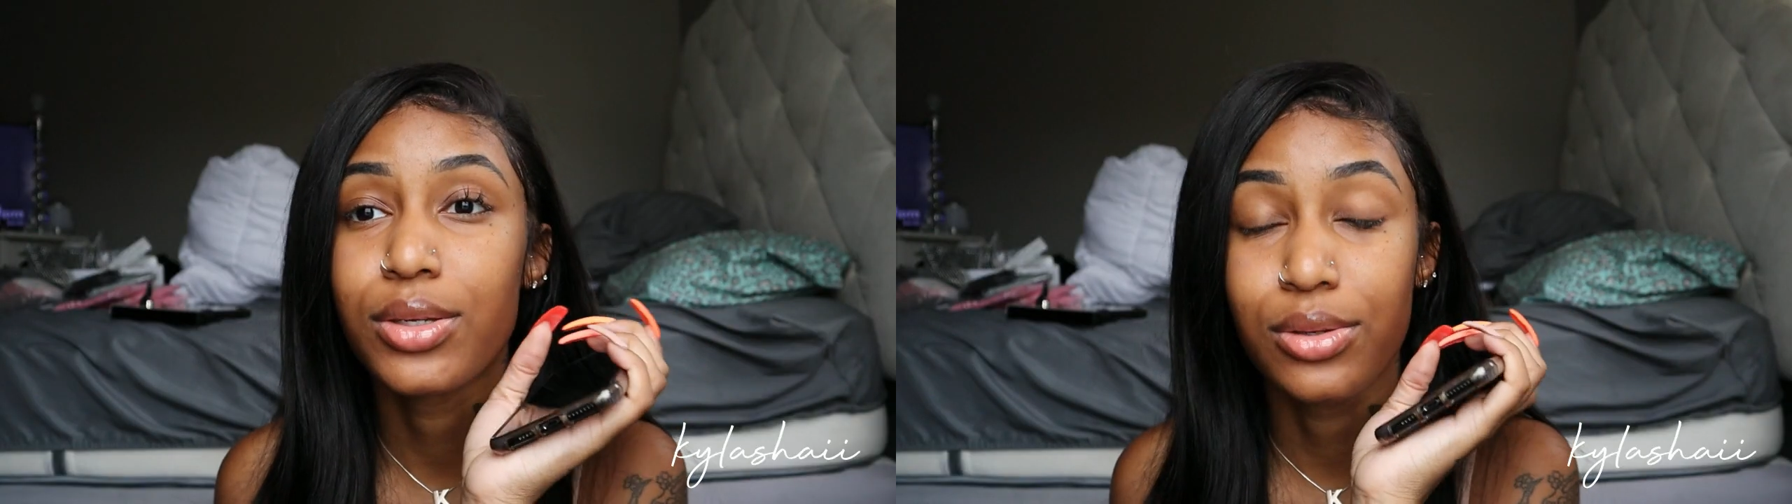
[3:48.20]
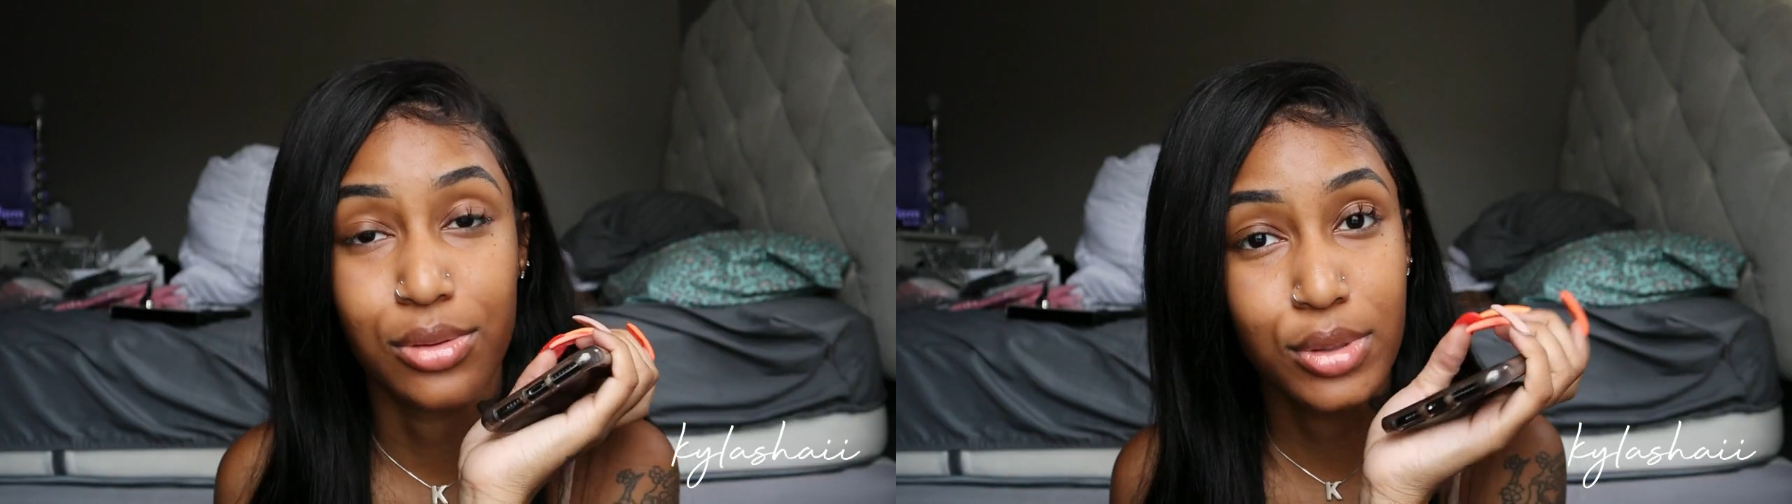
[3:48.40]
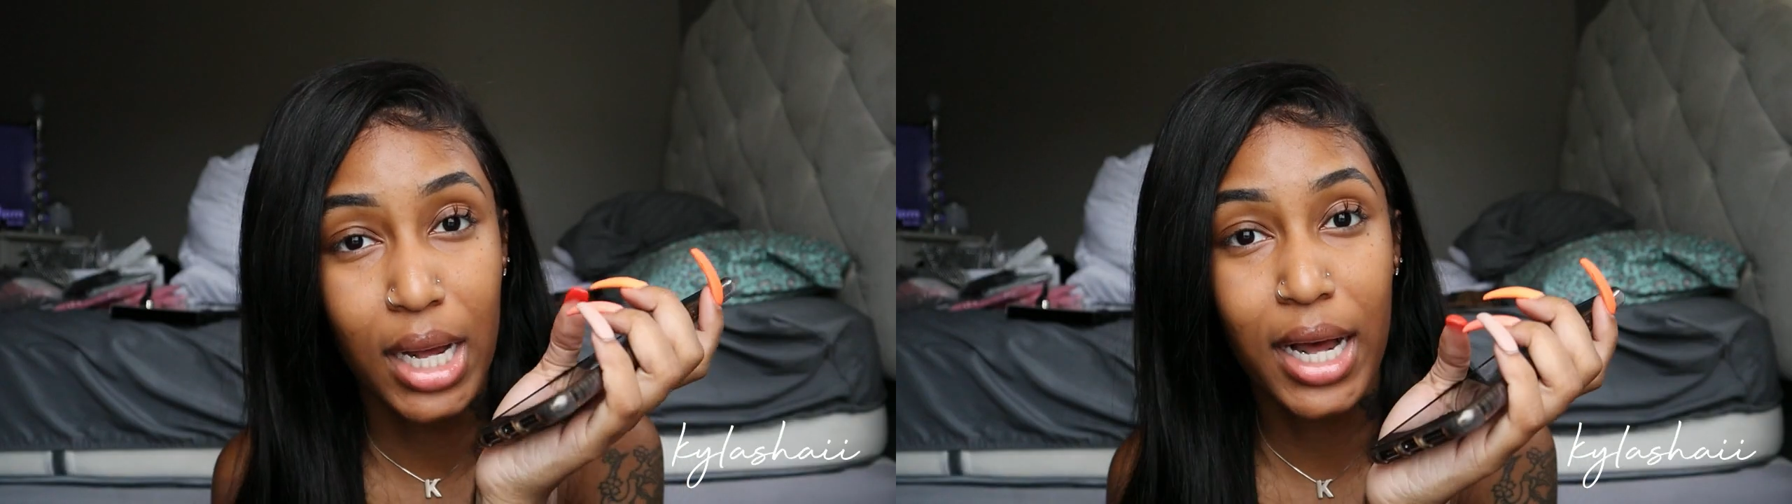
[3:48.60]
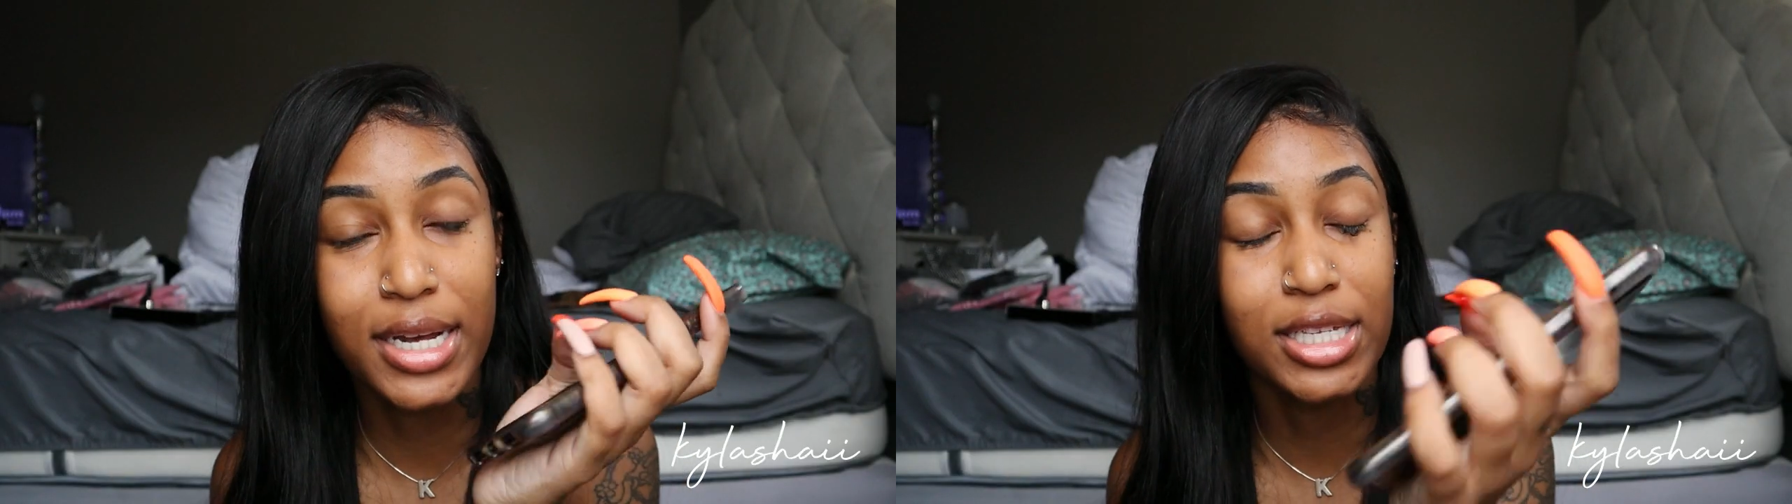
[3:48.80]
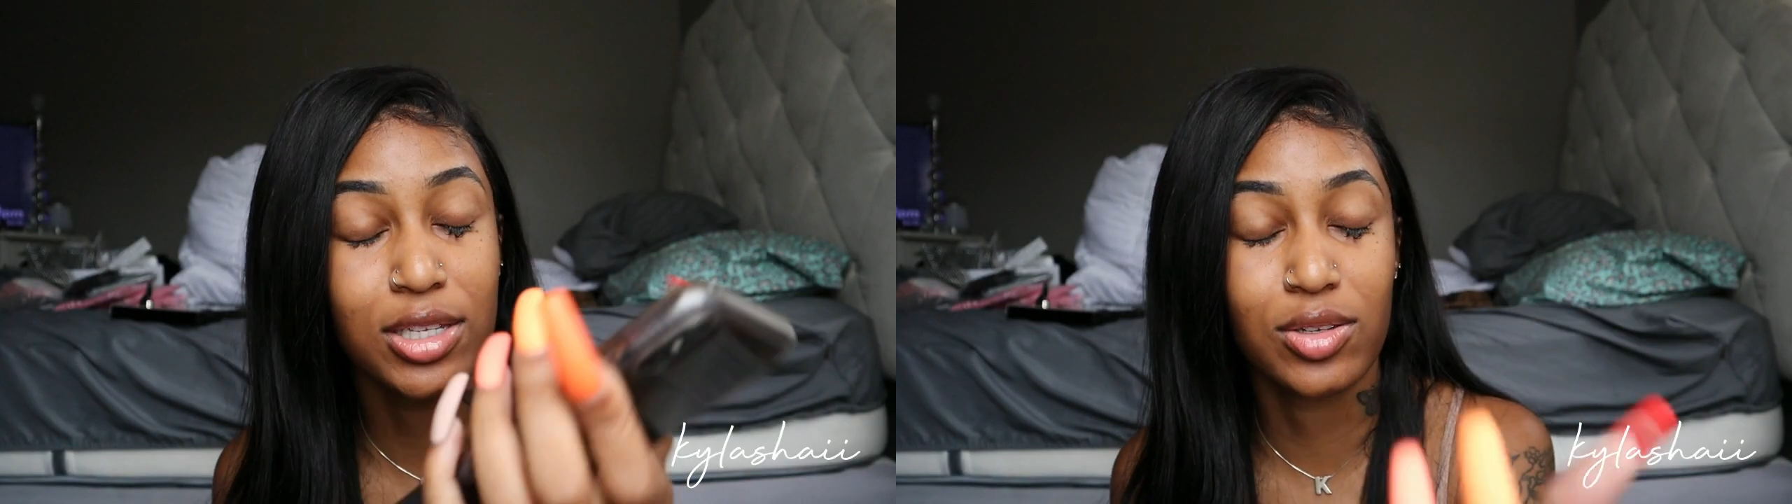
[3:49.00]
You
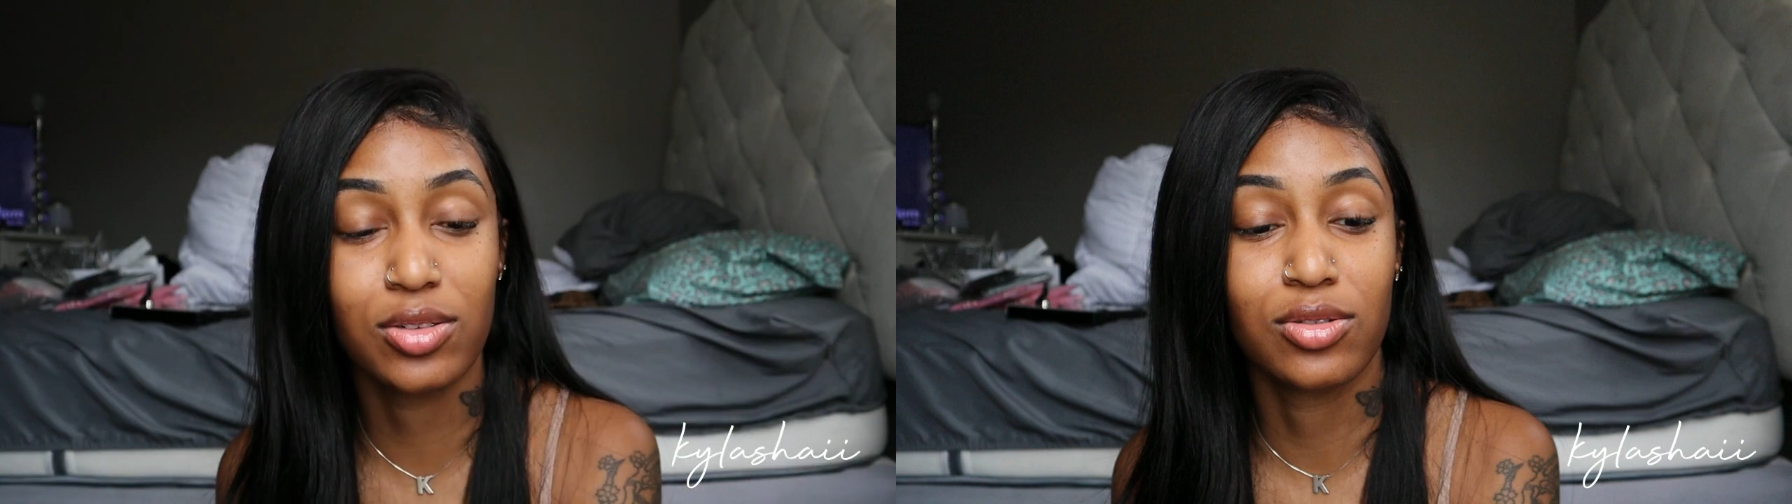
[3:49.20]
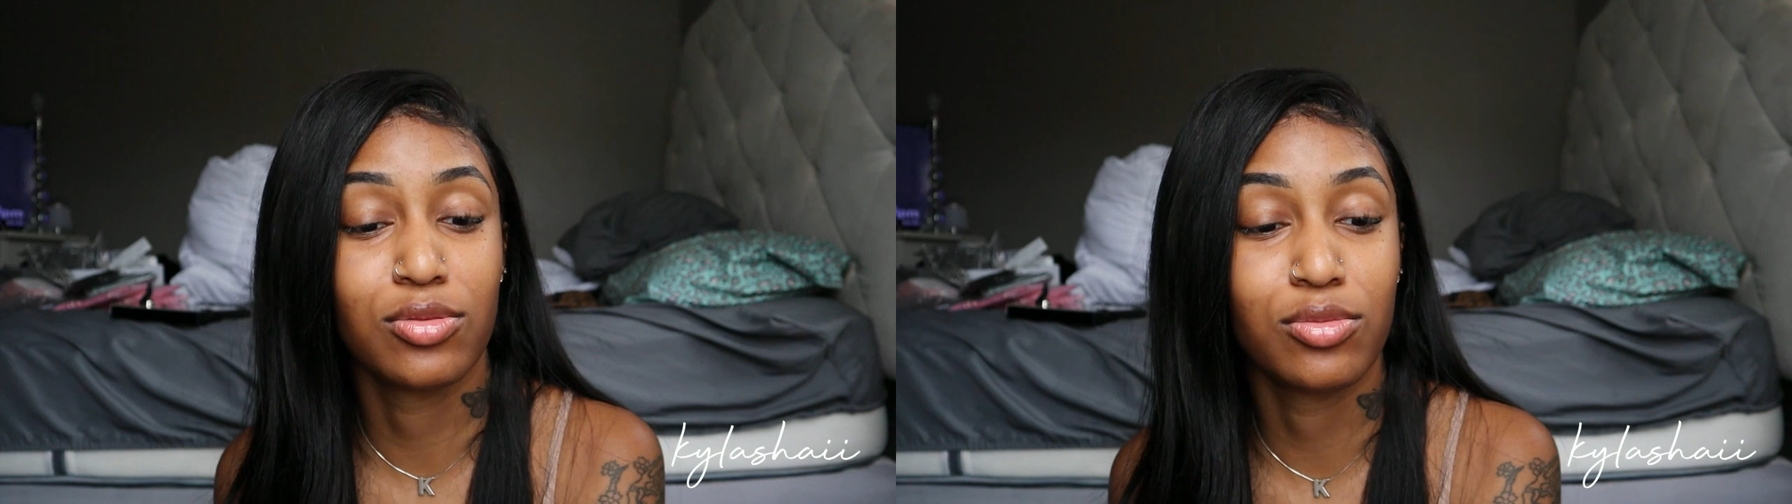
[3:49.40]
guys